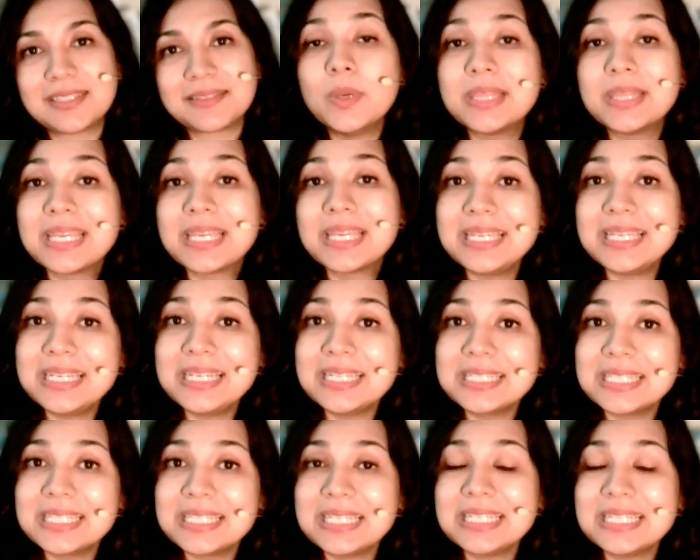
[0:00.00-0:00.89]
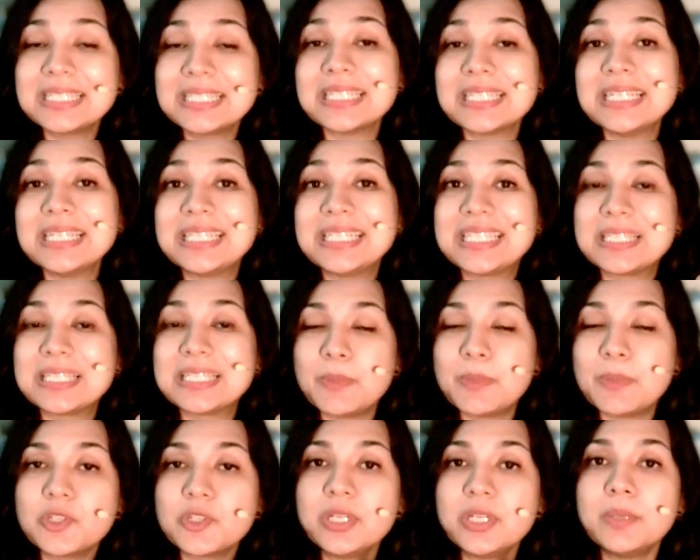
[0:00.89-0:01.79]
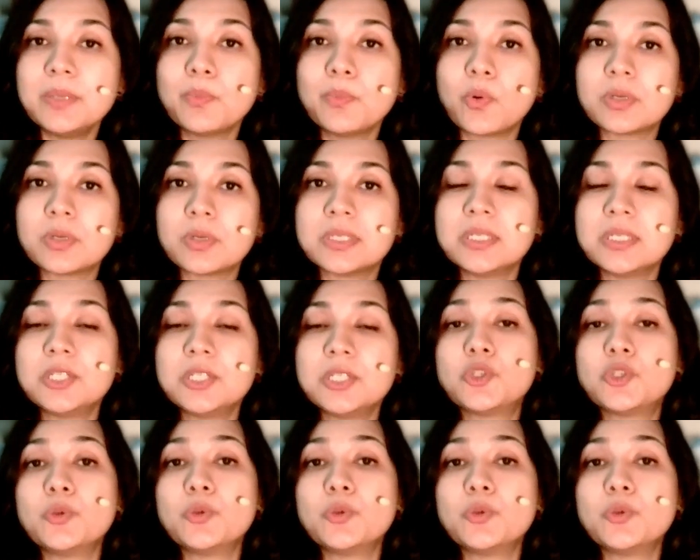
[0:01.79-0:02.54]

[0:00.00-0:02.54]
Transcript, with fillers: With kidney disease, it's especially important